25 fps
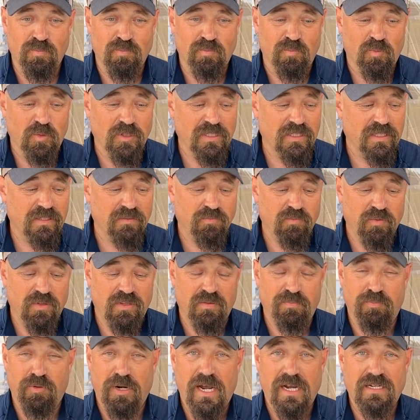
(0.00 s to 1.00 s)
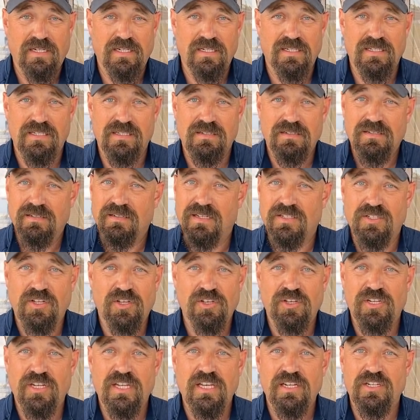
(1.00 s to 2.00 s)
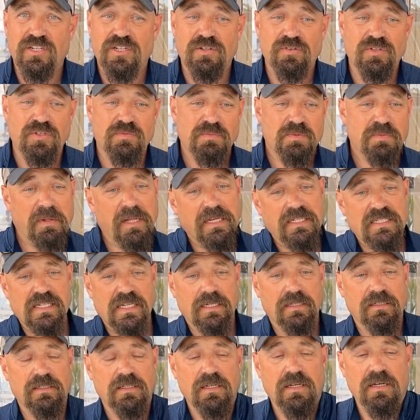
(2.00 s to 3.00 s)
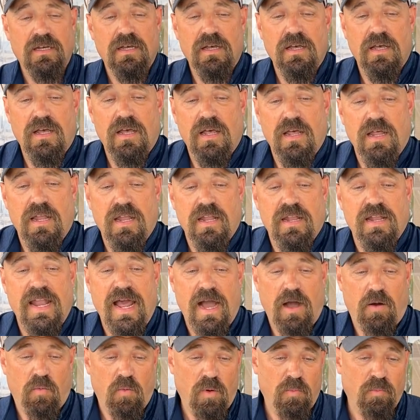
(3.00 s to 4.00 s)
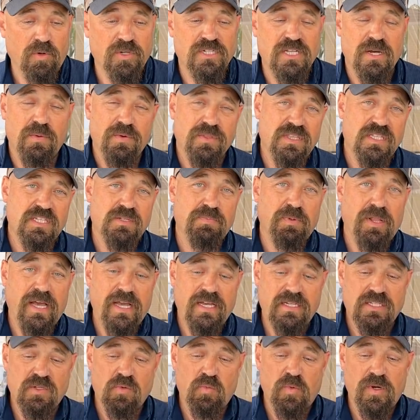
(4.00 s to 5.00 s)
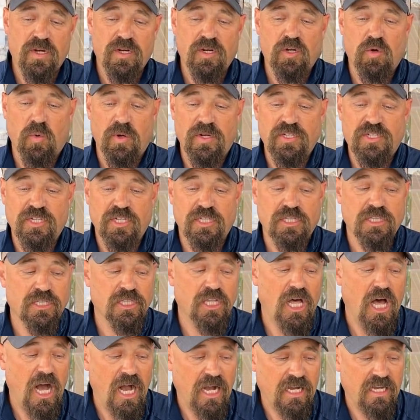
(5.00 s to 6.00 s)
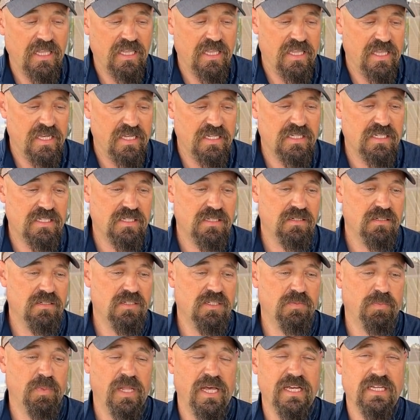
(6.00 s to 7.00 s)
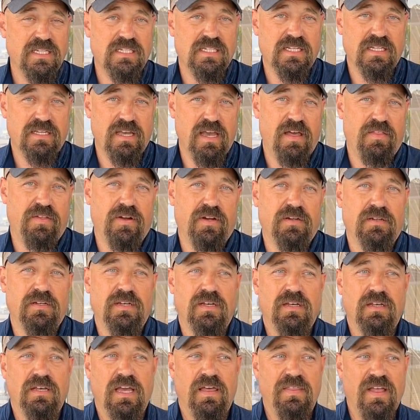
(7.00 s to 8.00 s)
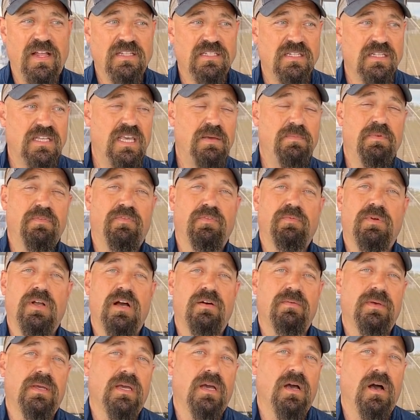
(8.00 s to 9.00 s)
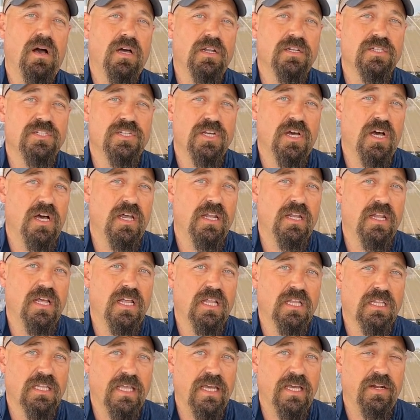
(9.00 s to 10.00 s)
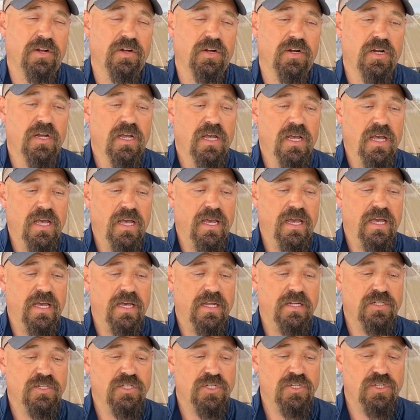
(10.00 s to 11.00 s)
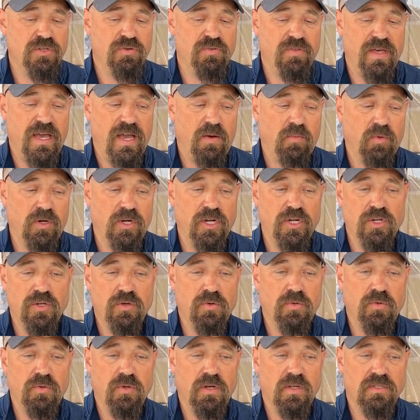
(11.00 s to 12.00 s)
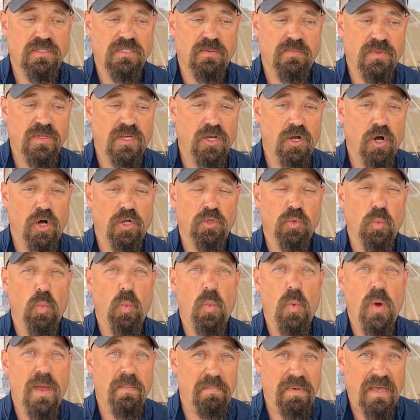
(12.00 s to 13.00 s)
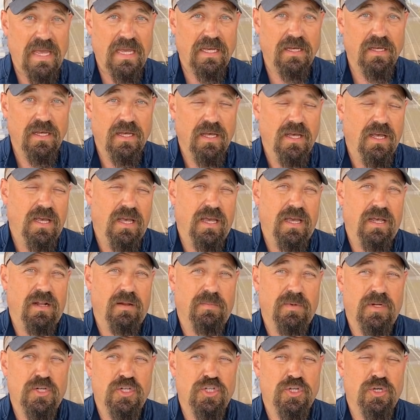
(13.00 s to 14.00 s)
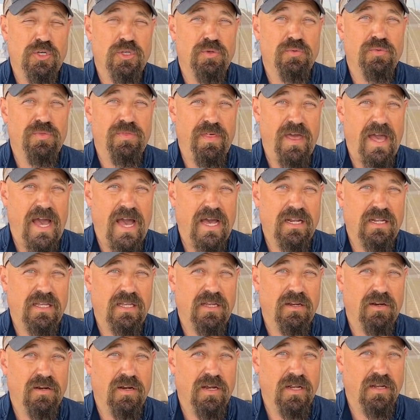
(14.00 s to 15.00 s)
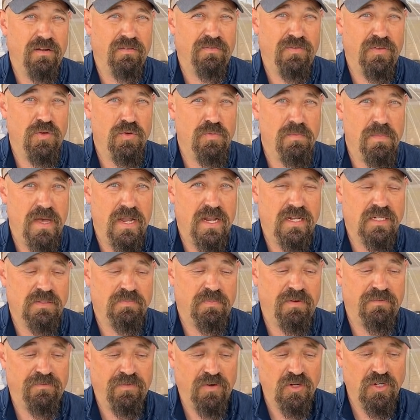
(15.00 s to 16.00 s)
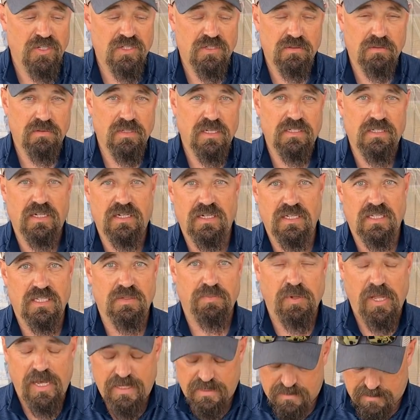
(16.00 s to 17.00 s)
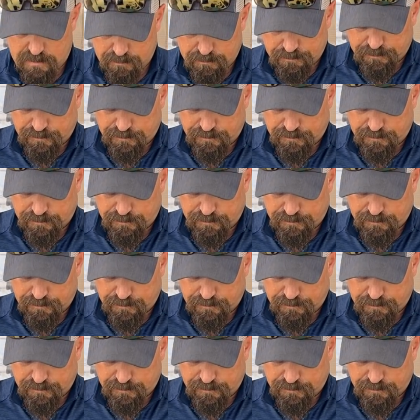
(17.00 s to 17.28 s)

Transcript: really, with practice, that's all you need to do some splicing. Now, when we're done with the splice, we are going to lock this splice together, and that's to keep it from coming undone later. And to do that, we're going to do something called whipping, and I'm going to show you that here in a few minutes. But first, let's get to the splice.